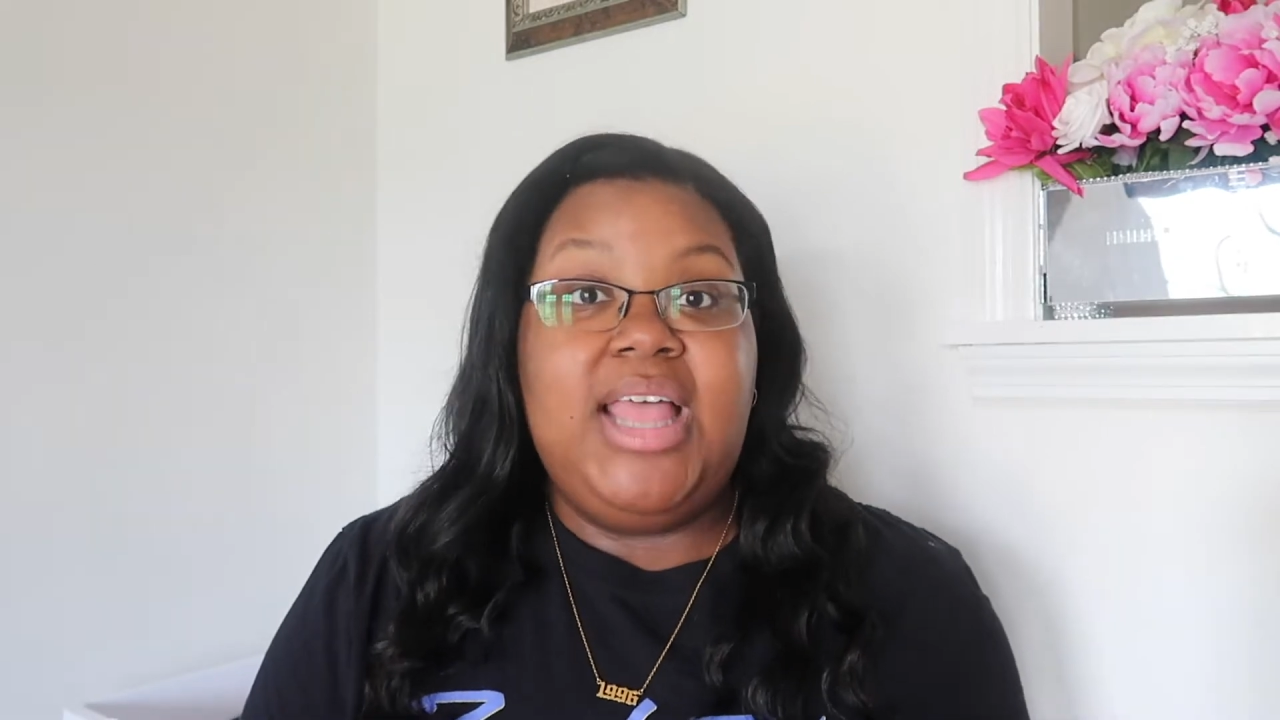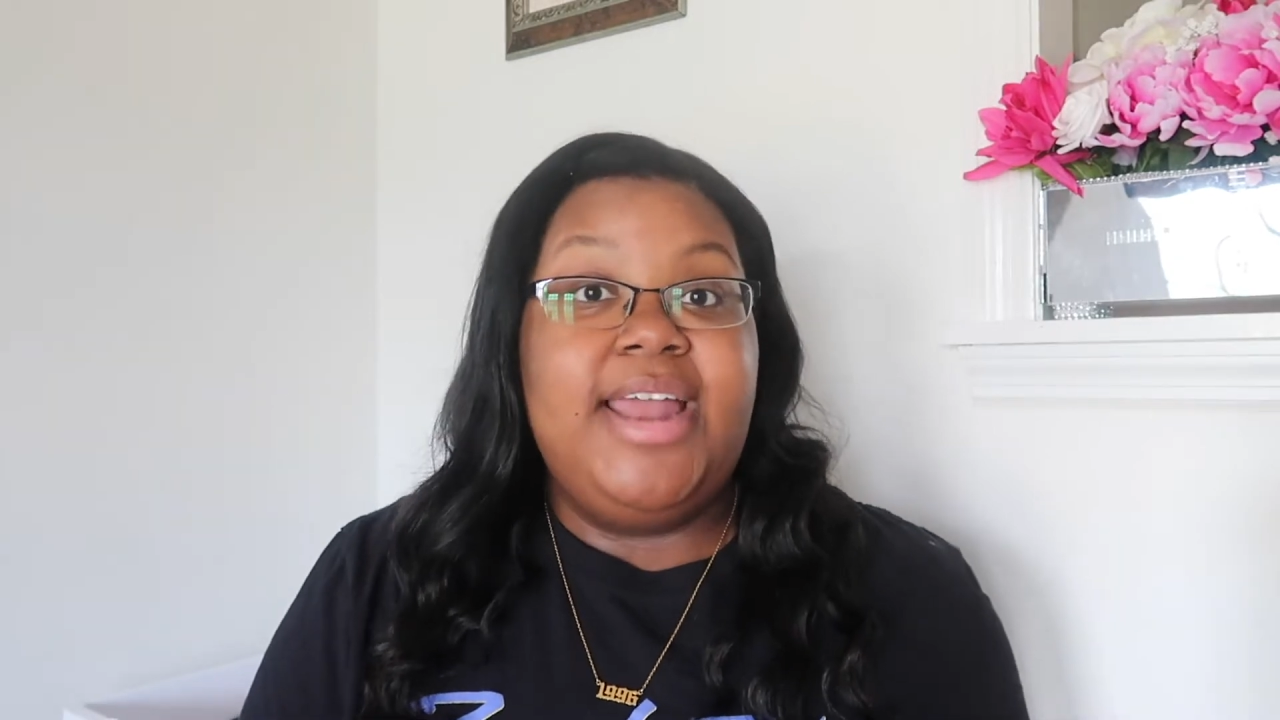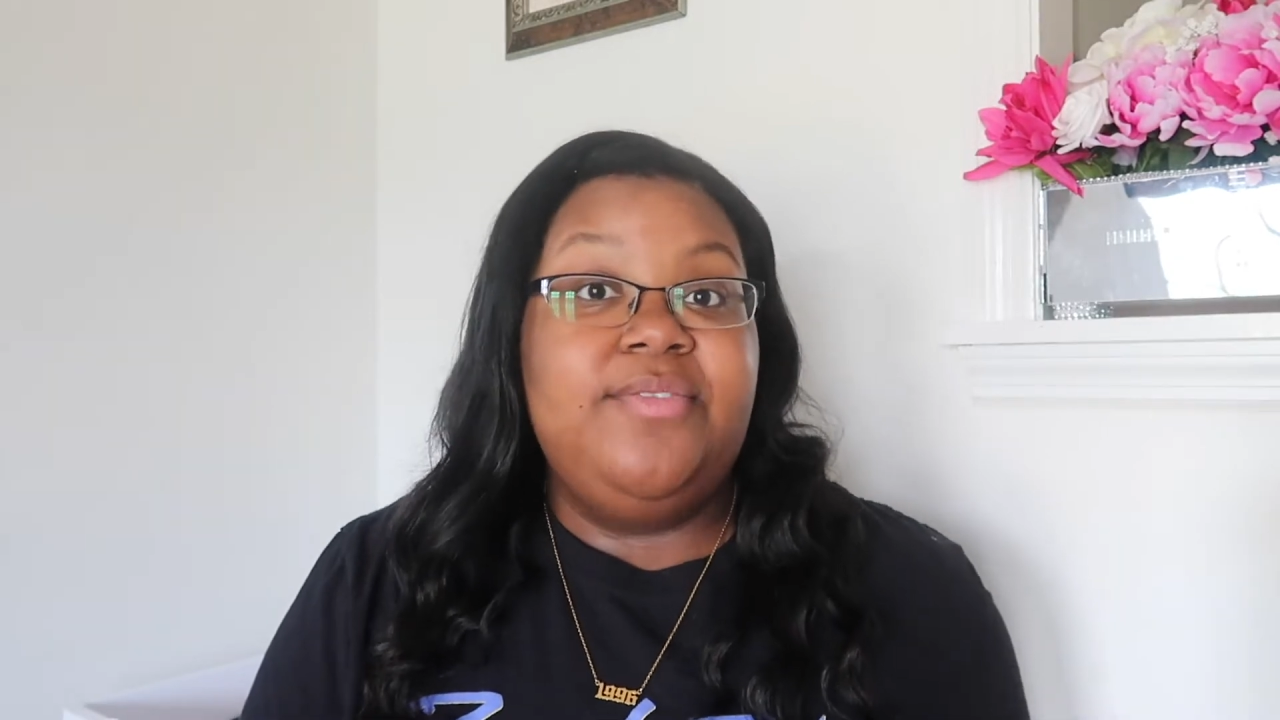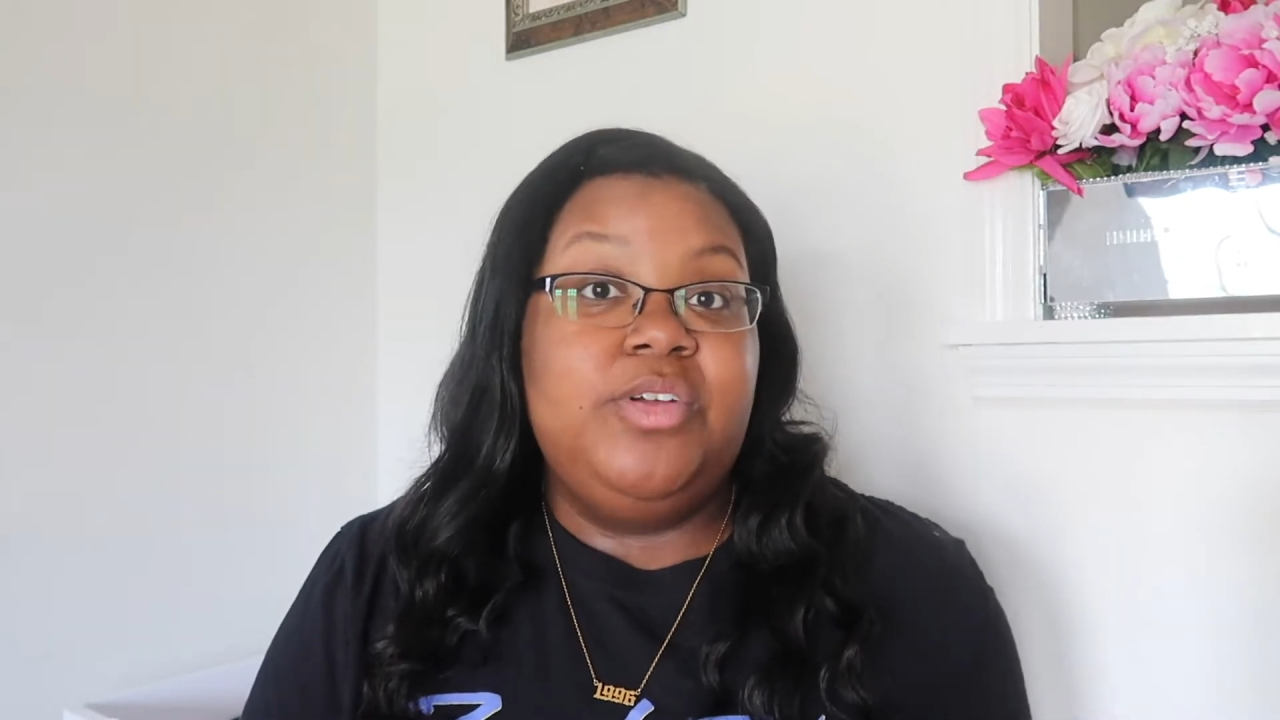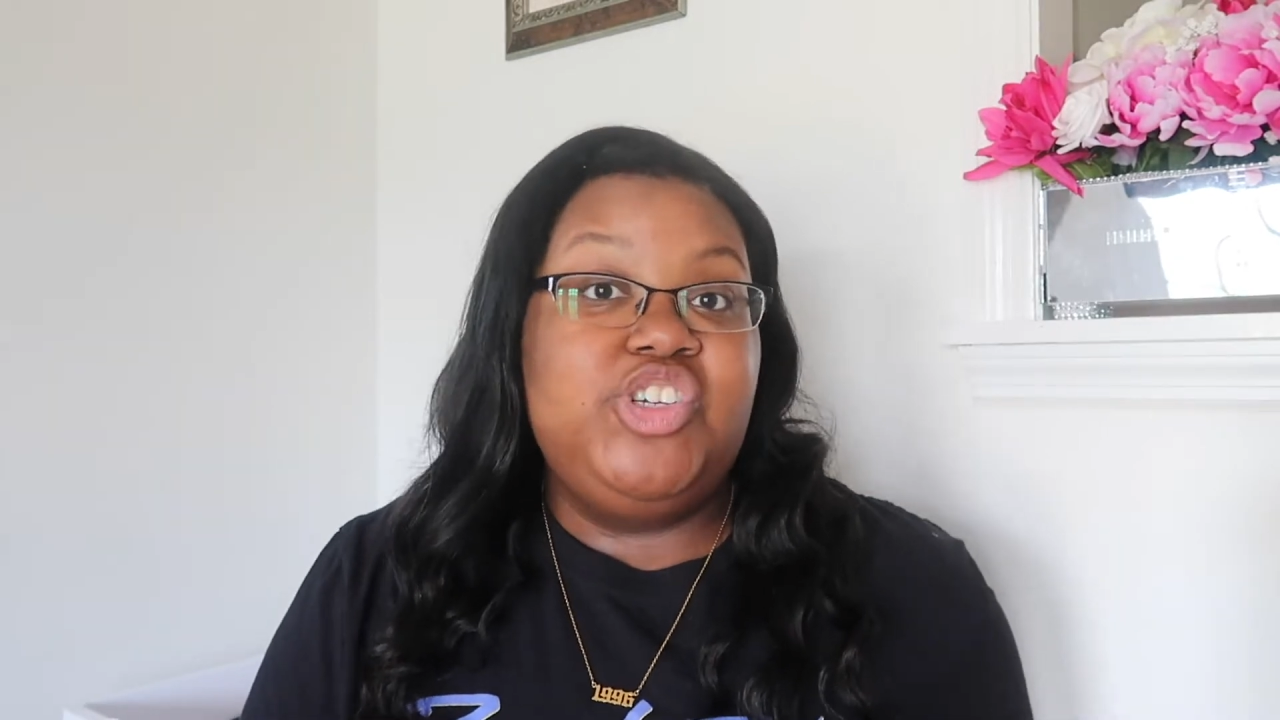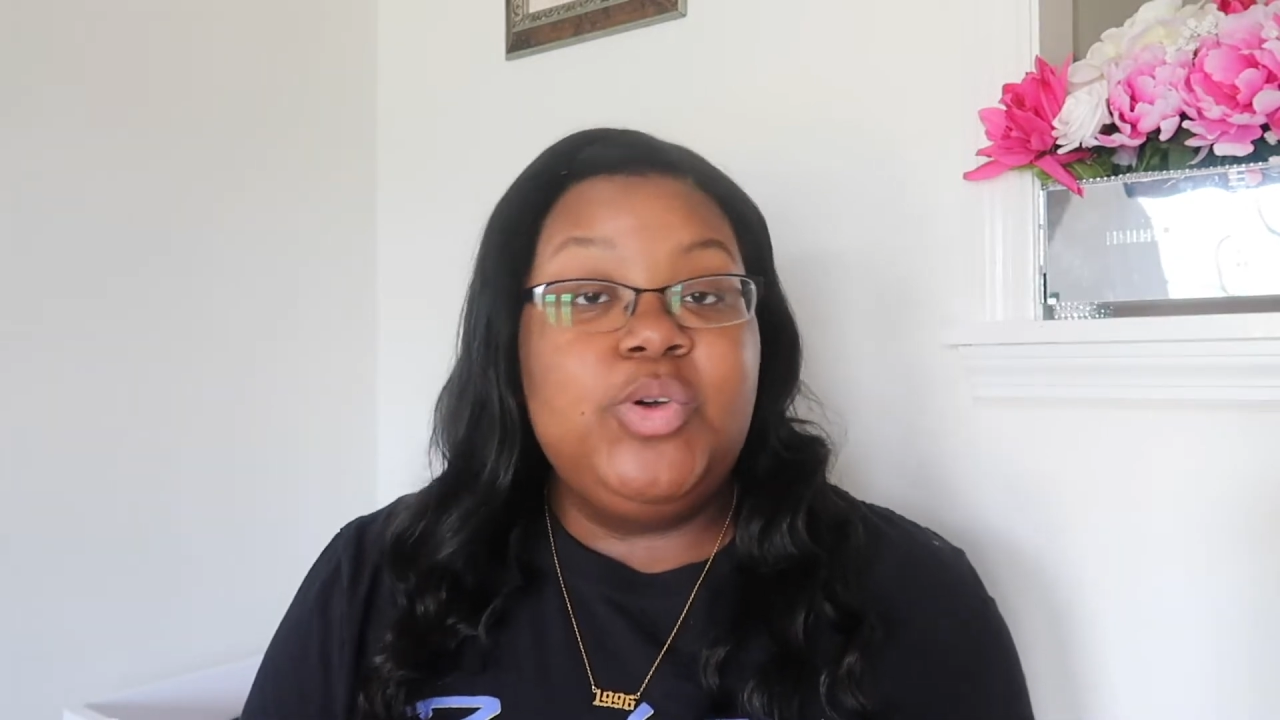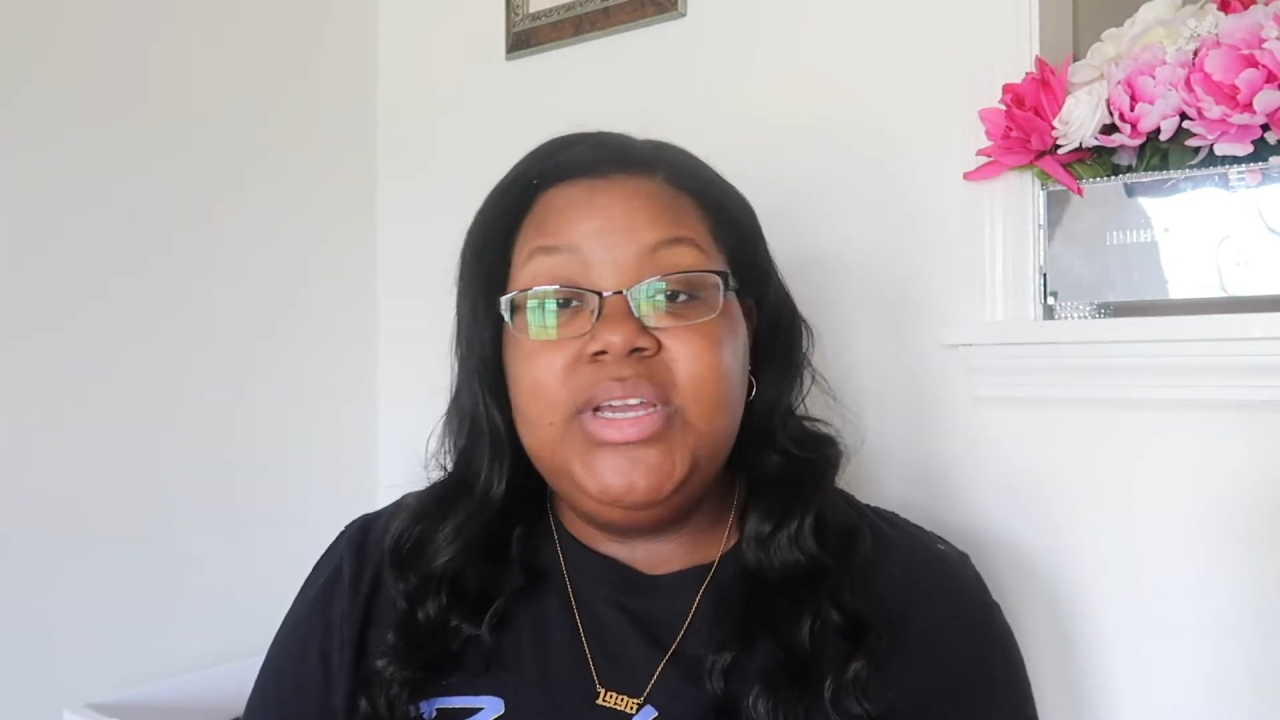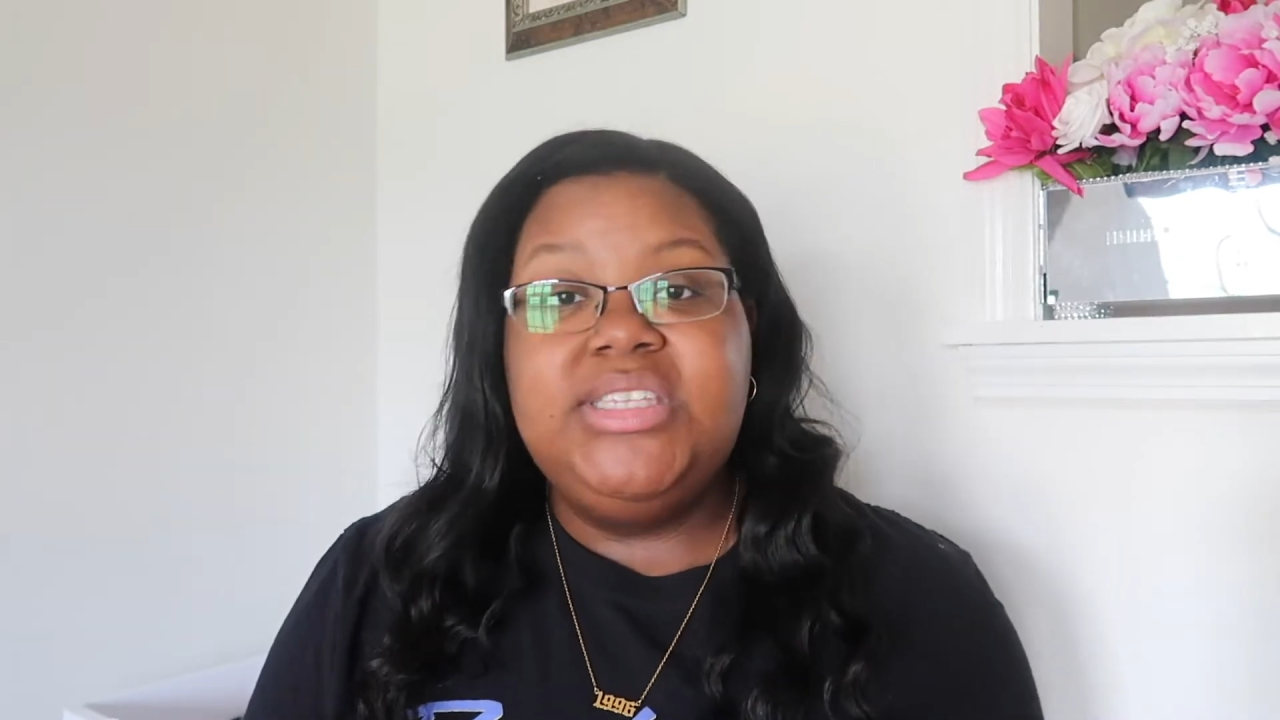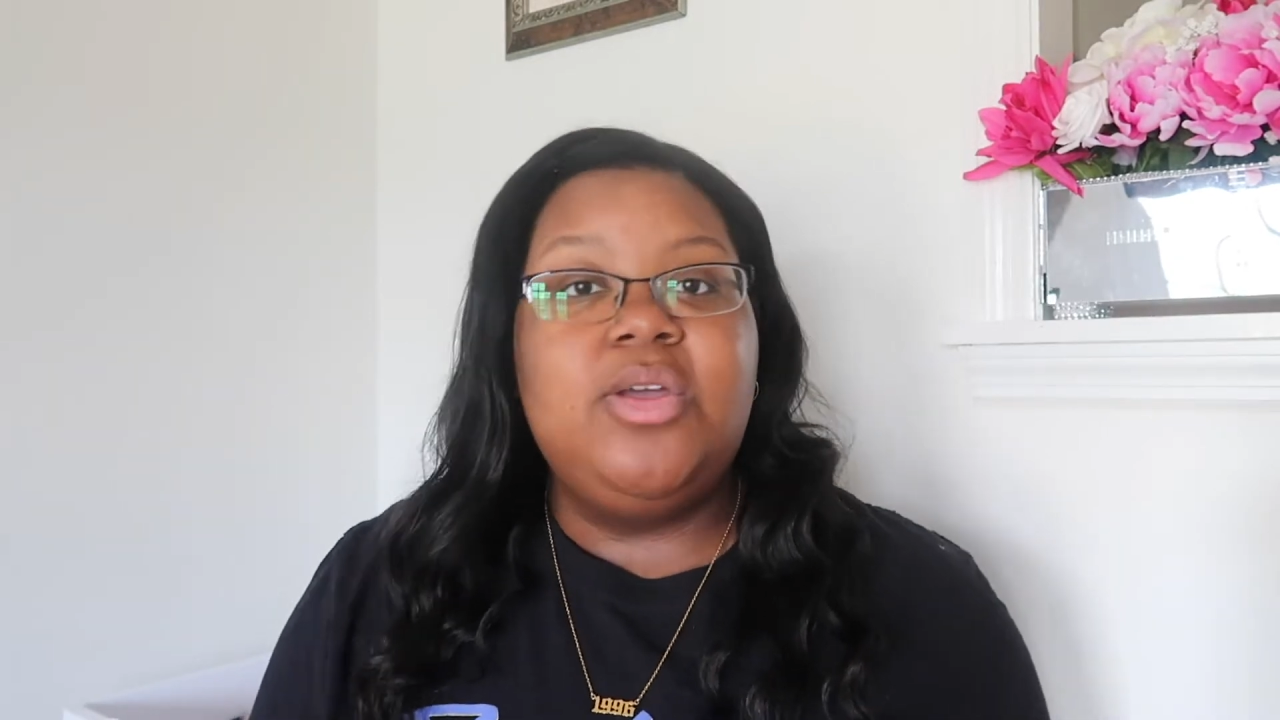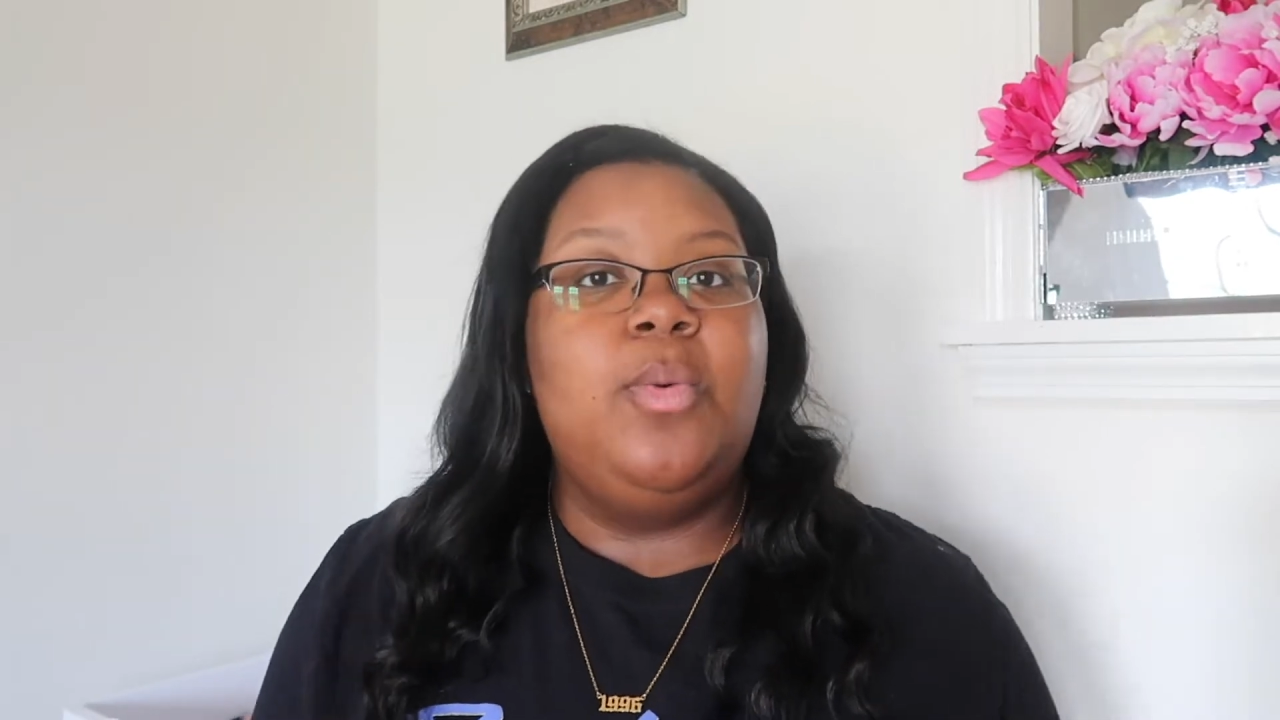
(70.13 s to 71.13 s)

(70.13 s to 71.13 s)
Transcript: line of your choice